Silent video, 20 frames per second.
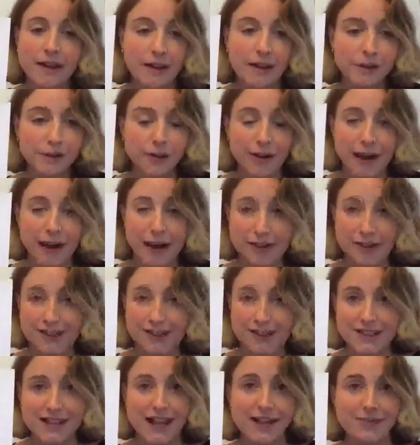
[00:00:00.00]
throughout the
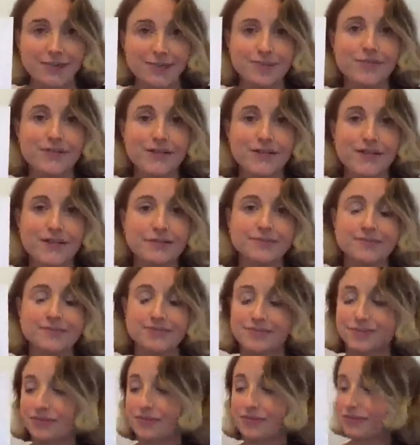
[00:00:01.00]
day.
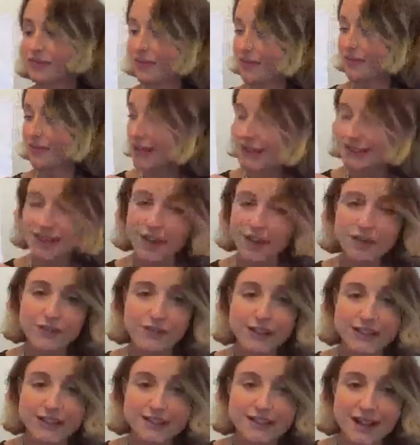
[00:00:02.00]
So for
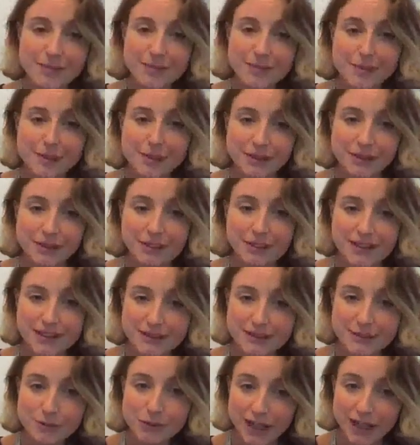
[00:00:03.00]
example, this
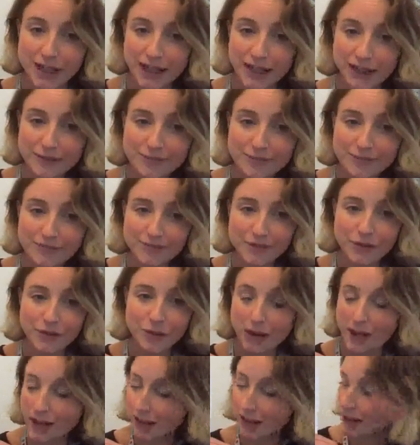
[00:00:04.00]
morning,
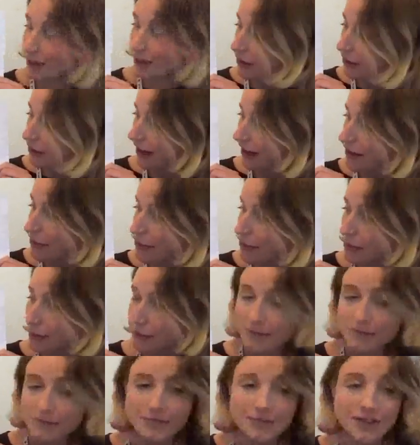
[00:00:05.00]
when I woke up,
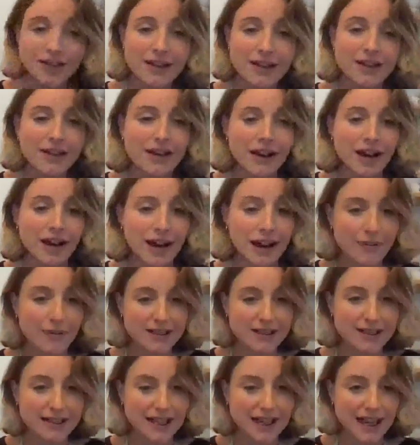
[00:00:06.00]
I
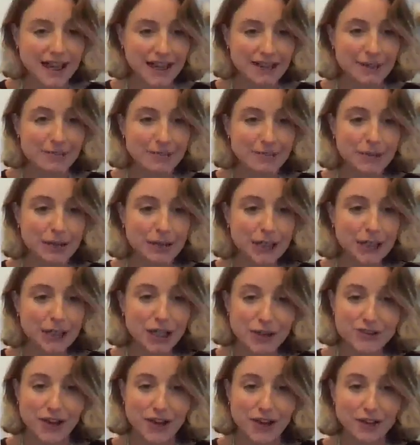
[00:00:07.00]
was in the blue
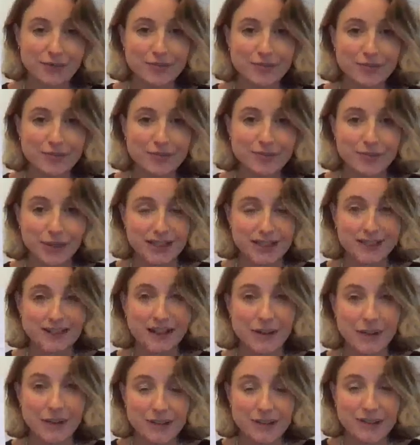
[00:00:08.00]
zone because
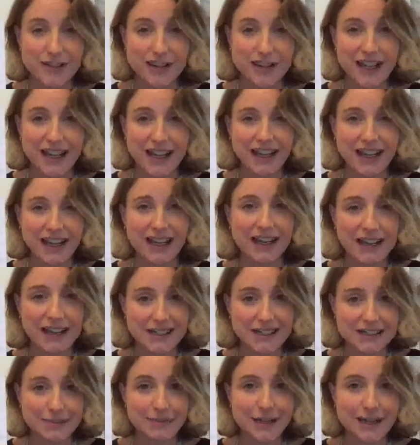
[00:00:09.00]
I was feeling a
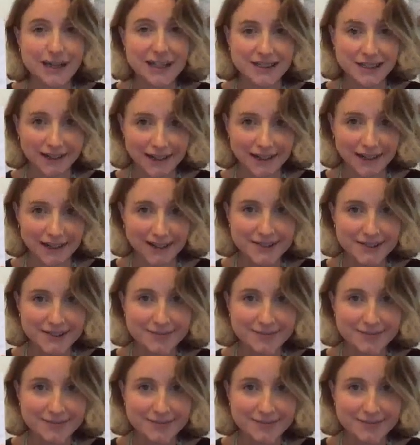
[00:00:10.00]
little bit tired.